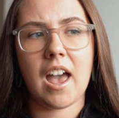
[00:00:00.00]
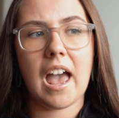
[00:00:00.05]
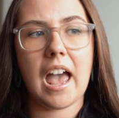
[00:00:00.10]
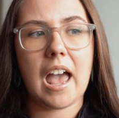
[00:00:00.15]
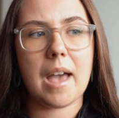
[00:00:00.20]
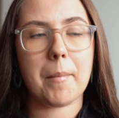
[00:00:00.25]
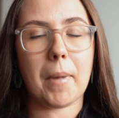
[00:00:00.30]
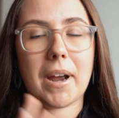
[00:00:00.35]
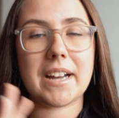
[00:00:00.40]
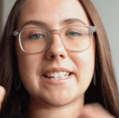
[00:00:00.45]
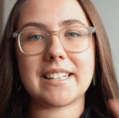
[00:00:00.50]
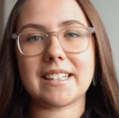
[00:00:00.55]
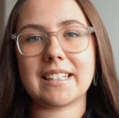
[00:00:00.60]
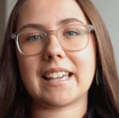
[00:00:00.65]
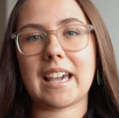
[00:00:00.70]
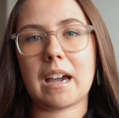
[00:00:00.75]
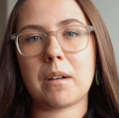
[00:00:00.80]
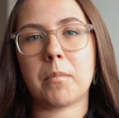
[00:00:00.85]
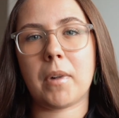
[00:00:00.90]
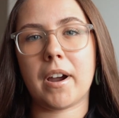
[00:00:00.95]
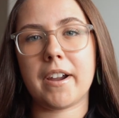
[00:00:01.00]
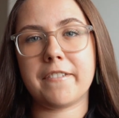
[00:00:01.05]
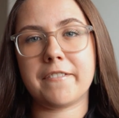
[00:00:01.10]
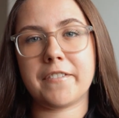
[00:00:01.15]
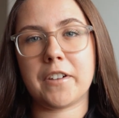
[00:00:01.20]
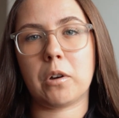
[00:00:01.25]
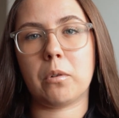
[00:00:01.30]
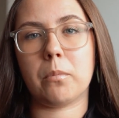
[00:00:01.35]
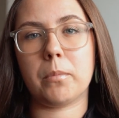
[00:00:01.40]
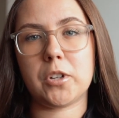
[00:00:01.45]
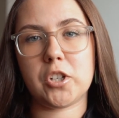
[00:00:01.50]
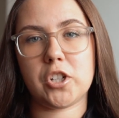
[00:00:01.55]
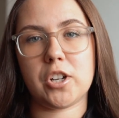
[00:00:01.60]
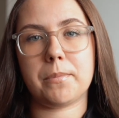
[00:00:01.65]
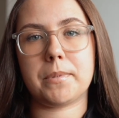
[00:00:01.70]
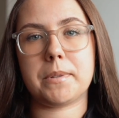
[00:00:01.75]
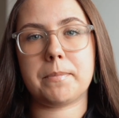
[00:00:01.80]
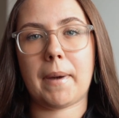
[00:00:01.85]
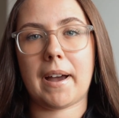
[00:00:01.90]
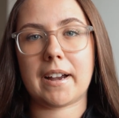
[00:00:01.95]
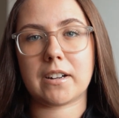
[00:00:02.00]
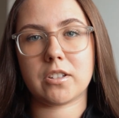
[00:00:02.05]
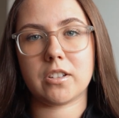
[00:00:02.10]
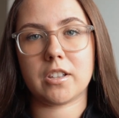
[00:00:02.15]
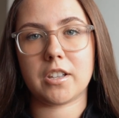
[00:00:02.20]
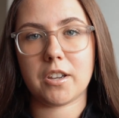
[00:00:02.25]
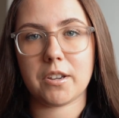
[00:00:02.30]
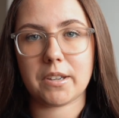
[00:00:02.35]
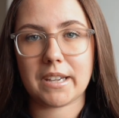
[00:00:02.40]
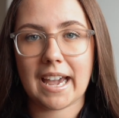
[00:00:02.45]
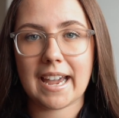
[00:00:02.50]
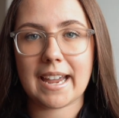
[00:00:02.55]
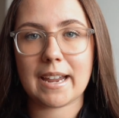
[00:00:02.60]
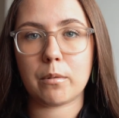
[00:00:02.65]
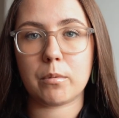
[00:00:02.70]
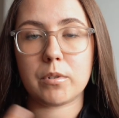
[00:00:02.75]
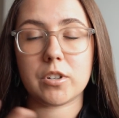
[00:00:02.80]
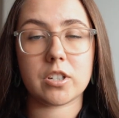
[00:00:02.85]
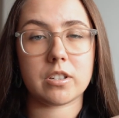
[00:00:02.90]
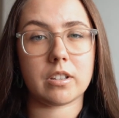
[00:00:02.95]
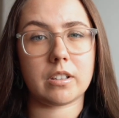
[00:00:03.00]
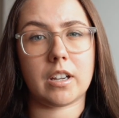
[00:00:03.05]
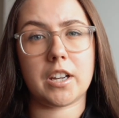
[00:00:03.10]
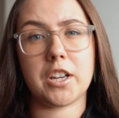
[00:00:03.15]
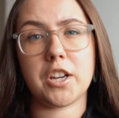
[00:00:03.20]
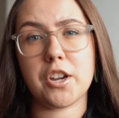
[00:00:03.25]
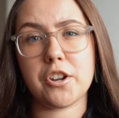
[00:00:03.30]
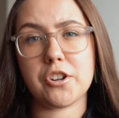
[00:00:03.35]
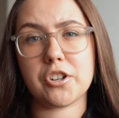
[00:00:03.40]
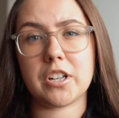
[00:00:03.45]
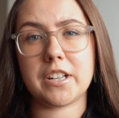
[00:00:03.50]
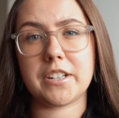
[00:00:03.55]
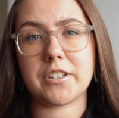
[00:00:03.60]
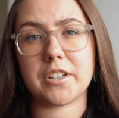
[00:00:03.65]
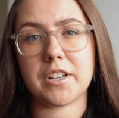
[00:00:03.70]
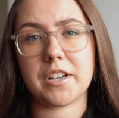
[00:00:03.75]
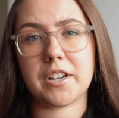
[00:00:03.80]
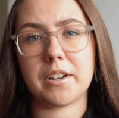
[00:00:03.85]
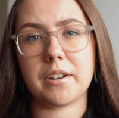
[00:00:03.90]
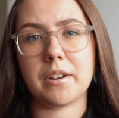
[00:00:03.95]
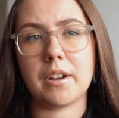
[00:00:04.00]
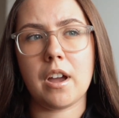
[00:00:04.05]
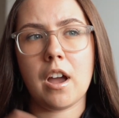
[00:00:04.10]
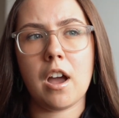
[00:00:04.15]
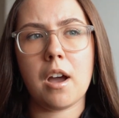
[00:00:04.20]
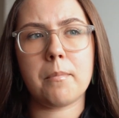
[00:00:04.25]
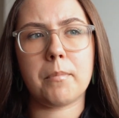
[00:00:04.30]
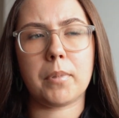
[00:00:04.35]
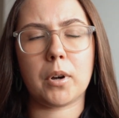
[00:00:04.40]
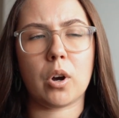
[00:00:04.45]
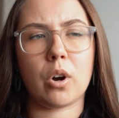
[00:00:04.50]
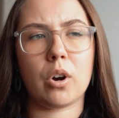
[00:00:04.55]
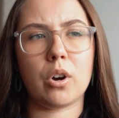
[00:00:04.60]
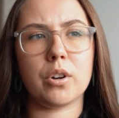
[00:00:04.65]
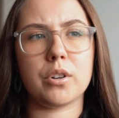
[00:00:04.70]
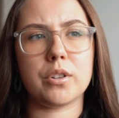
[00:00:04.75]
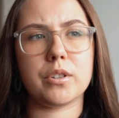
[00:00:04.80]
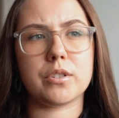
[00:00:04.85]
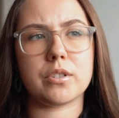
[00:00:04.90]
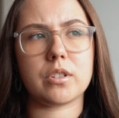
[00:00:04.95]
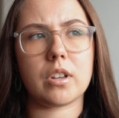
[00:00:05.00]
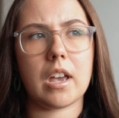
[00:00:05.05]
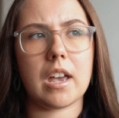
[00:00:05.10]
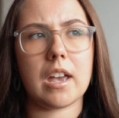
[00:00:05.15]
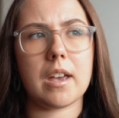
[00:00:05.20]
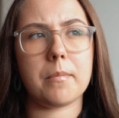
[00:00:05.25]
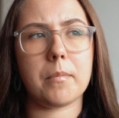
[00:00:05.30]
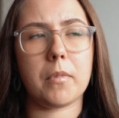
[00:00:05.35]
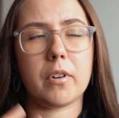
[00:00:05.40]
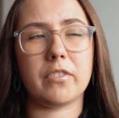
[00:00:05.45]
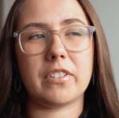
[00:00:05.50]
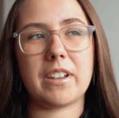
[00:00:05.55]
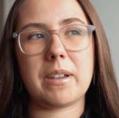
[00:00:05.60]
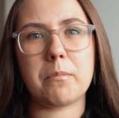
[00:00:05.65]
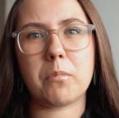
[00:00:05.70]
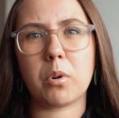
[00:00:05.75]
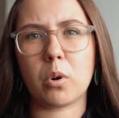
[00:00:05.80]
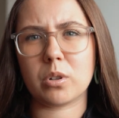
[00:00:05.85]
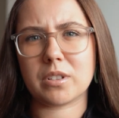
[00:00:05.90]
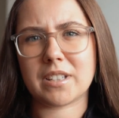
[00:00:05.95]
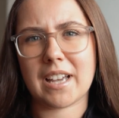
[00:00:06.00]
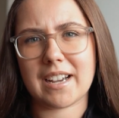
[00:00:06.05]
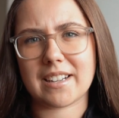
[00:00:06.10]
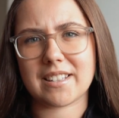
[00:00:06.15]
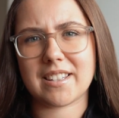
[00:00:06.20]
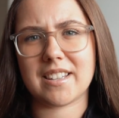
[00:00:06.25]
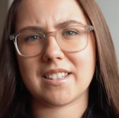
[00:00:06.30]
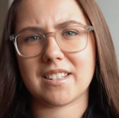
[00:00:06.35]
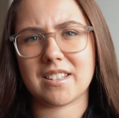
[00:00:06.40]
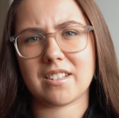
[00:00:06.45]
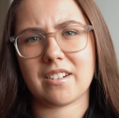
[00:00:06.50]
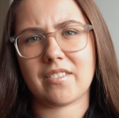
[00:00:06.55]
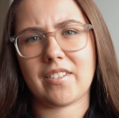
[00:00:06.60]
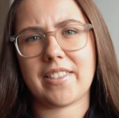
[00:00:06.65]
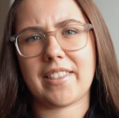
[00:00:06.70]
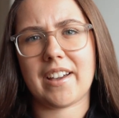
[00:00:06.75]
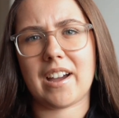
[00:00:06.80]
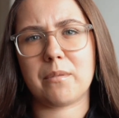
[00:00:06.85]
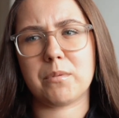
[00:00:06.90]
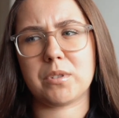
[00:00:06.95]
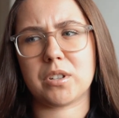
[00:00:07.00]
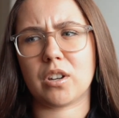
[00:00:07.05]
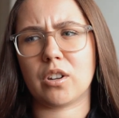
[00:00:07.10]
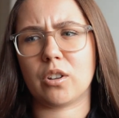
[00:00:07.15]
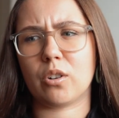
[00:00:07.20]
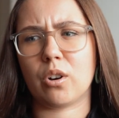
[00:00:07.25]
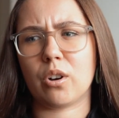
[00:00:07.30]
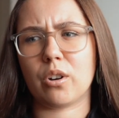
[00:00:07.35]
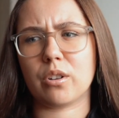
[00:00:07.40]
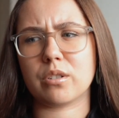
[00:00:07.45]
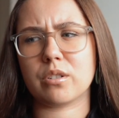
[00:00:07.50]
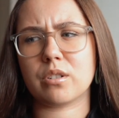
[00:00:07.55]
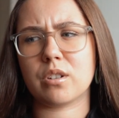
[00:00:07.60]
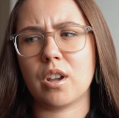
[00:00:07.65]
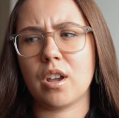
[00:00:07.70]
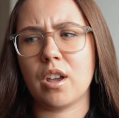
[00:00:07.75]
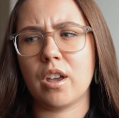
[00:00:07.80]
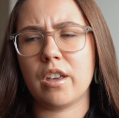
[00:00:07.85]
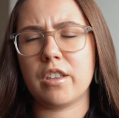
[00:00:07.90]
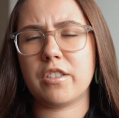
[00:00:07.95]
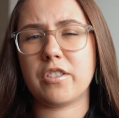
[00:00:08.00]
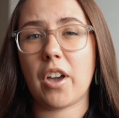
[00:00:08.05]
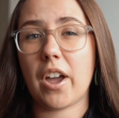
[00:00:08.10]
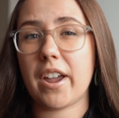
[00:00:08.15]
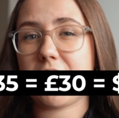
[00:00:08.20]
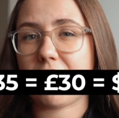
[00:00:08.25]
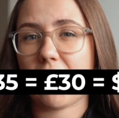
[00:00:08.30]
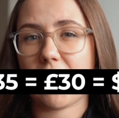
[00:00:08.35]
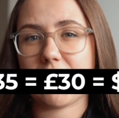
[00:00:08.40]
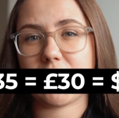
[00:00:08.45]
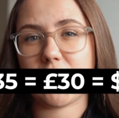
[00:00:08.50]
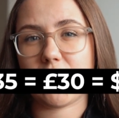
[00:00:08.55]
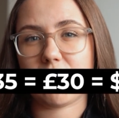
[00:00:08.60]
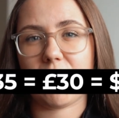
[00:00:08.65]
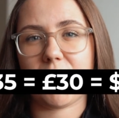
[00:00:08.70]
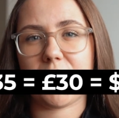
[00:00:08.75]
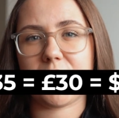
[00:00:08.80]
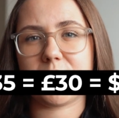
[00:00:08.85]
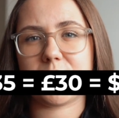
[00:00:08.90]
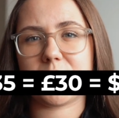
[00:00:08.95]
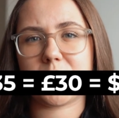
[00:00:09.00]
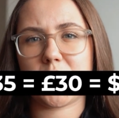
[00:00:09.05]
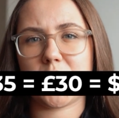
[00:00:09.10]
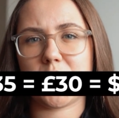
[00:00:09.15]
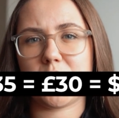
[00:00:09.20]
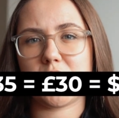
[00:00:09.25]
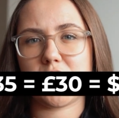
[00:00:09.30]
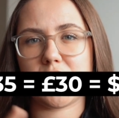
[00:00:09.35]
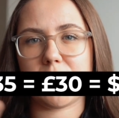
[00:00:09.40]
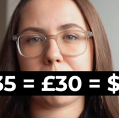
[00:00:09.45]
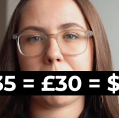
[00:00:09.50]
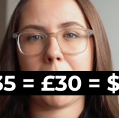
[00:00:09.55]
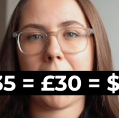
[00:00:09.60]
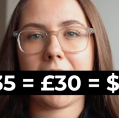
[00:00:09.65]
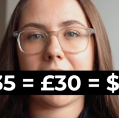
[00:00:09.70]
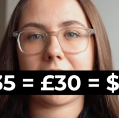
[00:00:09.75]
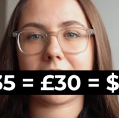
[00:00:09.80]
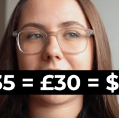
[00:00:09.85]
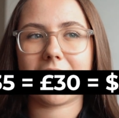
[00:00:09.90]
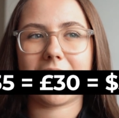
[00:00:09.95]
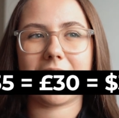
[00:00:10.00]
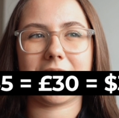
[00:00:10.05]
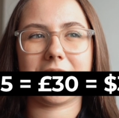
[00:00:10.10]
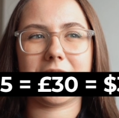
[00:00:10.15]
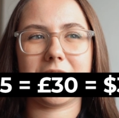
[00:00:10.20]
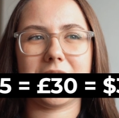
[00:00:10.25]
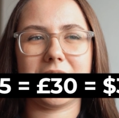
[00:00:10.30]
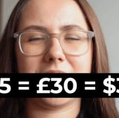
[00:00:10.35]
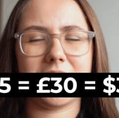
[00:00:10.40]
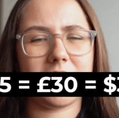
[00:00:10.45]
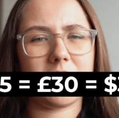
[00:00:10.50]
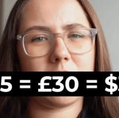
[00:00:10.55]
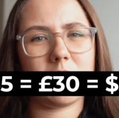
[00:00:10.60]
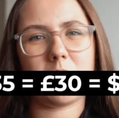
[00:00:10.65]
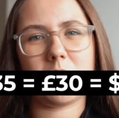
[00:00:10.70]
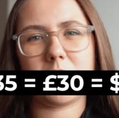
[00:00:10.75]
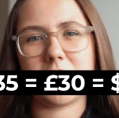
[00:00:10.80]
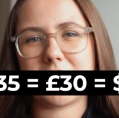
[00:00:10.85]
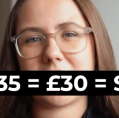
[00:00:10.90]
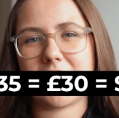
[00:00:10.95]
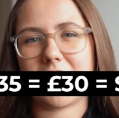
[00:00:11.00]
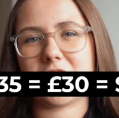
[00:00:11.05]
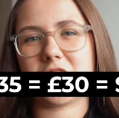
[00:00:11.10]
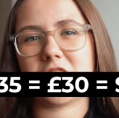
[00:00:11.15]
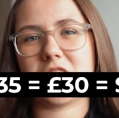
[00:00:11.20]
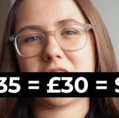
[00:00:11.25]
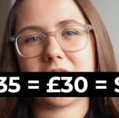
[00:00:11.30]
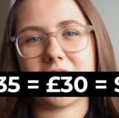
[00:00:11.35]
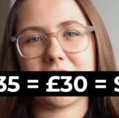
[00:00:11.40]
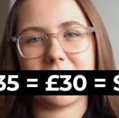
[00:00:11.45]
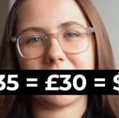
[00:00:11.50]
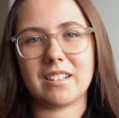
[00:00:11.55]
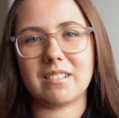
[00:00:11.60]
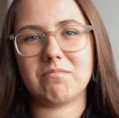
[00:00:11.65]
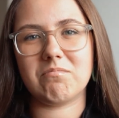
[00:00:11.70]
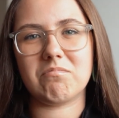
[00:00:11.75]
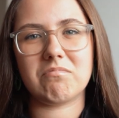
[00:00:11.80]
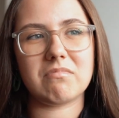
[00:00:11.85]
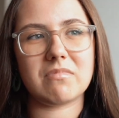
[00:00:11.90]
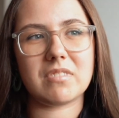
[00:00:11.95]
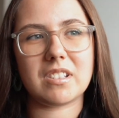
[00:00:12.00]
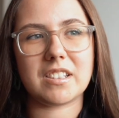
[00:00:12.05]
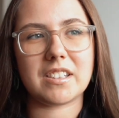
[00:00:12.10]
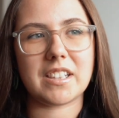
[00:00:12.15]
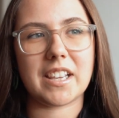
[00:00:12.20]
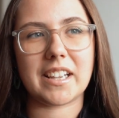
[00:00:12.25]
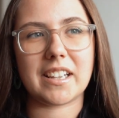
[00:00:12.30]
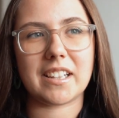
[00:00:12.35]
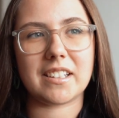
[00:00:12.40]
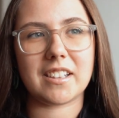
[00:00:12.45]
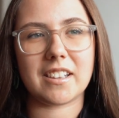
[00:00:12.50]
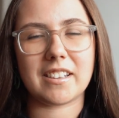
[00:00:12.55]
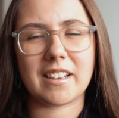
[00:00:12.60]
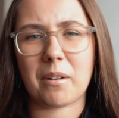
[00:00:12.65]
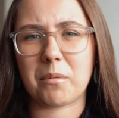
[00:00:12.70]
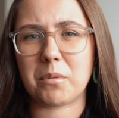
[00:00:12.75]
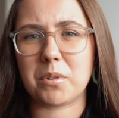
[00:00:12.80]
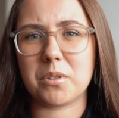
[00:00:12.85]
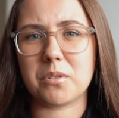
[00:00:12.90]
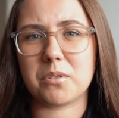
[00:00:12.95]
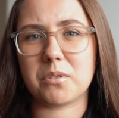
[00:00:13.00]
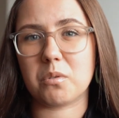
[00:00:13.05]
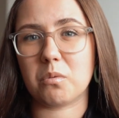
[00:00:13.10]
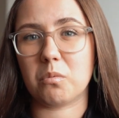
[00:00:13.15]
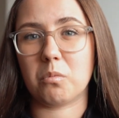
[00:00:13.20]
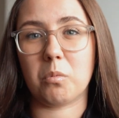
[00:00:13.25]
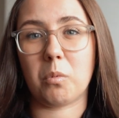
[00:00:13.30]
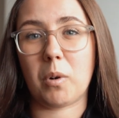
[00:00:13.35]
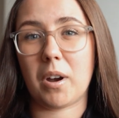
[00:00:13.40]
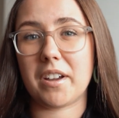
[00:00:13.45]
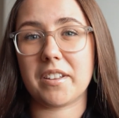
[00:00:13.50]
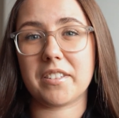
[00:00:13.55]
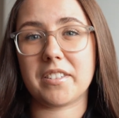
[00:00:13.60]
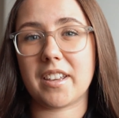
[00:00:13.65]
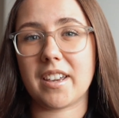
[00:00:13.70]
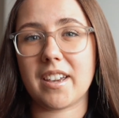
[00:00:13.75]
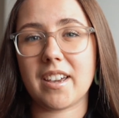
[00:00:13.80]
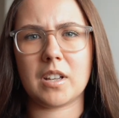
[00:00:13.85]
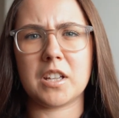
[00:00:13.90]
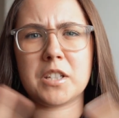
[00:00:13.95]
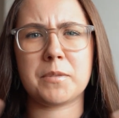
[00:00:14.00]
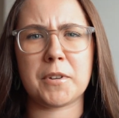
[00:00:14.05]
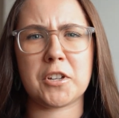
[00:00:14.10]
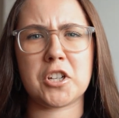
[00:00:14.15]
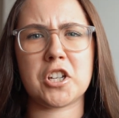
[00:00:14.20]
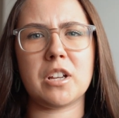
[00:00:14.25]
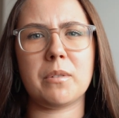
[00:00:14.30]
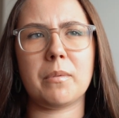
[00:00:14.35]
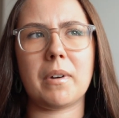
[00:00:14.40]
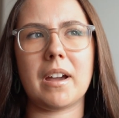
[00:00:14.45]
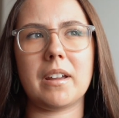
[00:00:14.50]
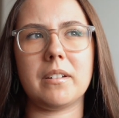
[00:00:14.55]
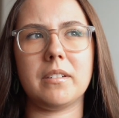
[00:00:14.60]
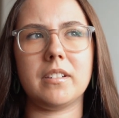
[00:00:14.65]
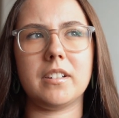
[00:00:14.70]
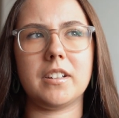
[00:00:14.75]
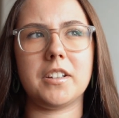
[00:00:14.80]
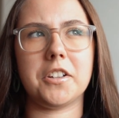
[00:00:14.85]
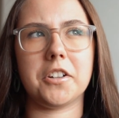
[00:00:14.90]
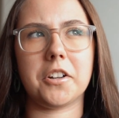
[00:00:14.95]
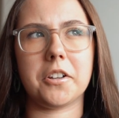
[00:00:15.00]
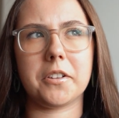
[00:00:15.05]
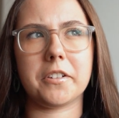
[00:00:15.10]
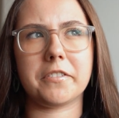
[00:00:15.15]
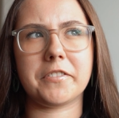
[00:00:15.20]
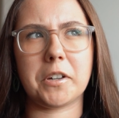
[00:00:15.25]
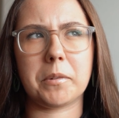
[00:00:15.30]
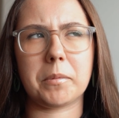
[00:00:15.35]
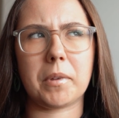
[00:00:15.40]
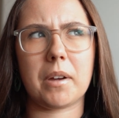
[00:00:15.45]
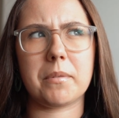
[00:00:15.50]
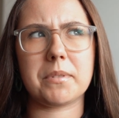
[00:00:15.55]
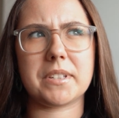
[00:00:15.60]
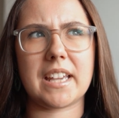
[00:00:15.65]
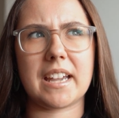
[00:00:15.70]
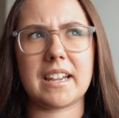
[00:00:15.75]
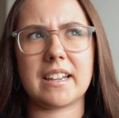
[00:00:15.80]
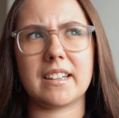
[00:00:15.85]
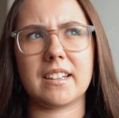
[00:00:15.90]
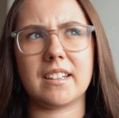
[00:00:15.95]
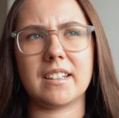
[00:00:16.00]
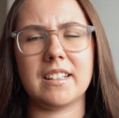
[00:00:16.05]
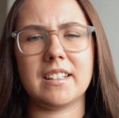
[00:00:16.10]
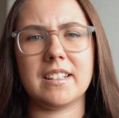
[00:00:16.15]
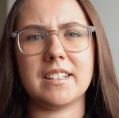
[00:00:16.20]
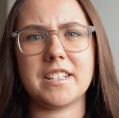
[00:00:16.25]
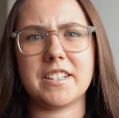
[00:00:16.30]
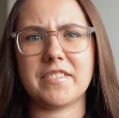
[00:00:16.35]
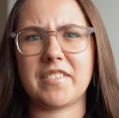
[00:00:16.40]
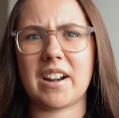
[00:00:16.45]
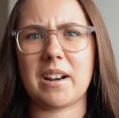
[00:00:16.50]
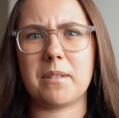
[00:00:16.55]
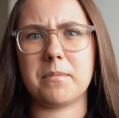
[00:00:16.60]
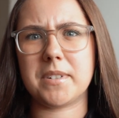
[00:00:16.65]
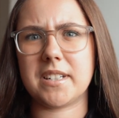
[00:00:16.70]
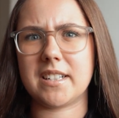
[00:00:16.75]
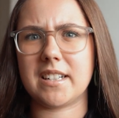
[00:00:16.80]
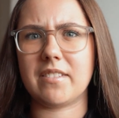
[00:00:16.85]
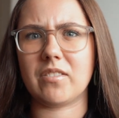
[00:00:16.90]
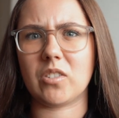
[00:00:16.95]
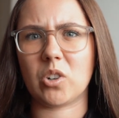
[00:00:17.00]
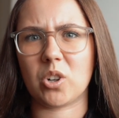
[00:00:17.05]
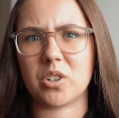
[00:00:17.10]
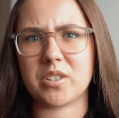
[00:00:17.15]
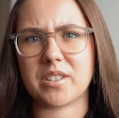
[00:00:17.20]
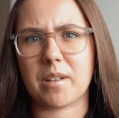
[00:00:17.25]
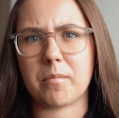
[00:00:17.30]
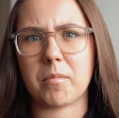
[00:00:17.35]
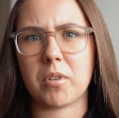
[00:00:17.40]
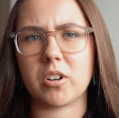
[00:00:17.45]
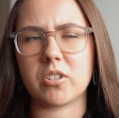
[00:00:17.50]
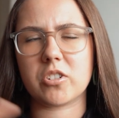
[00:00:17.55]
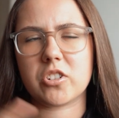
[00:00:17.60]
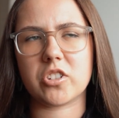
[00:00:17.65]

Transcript: I didn't get my film shipped back to the UK, which is something I usually do, because of import taxes and stuff like that. It was going to cost 35 euros to ship back, and honestly I just didn't think that that was worth it, especially when, you know, the film that I was getting developed didn't even cost that much.